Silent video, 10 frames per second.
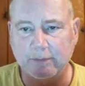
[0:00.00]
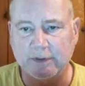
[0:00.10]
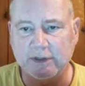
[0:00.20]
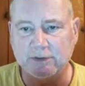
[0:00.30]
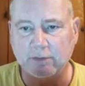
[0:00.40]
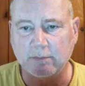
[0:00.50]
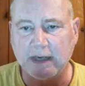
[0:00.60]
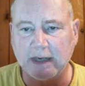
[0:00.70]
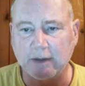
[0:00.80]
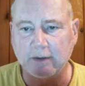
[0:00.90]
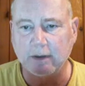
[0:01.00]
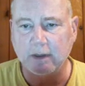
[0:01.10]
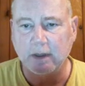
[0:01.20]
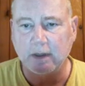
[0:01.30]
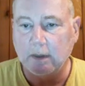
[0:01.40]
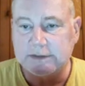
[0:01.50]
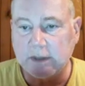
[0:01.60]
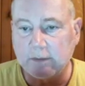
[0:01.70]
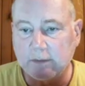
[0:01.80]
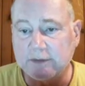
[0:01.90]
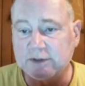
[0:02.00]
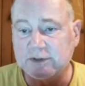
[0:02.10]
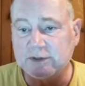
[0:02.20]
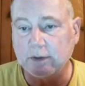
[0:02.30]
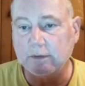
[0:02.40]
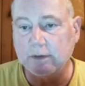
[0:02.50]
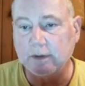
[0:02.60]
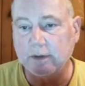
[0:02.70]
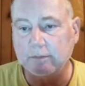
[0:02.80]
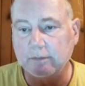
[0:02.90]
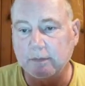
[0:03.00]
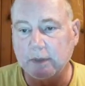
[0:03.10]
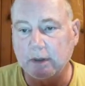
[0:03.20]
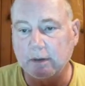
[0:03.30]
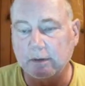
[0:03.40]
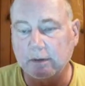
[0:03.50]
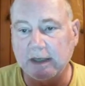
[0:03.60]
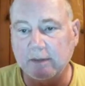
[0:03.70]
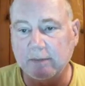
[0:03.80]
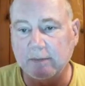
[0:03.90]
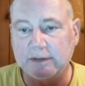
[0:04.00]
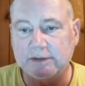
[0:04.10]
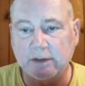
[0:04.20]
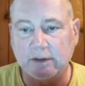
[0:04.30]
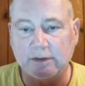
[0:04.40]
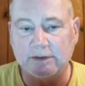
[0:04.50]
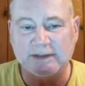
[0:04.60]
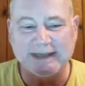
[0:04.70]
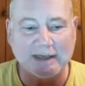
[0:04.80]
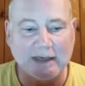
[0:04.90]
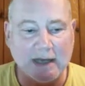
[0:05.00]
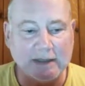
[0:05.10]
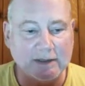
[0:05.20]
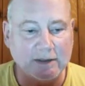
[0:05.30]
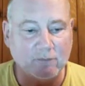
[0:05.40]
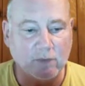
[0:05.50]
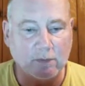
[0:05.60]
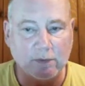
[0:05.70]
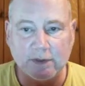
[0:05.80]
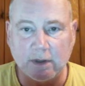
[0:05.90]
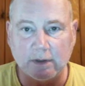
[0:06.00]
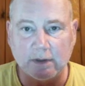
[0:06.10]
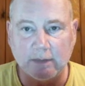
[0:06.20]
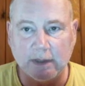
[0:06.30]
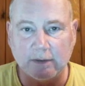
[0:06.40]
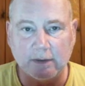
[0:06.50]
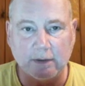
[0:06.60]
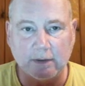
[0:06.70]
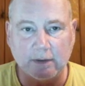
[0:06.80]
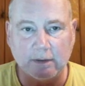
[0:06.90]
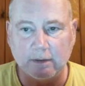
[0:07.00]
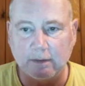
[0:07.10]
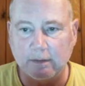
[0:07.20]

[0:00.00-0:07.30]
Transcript: potential buyer. So I'll just show you the landing page so you just get an idea of what we're talking about here.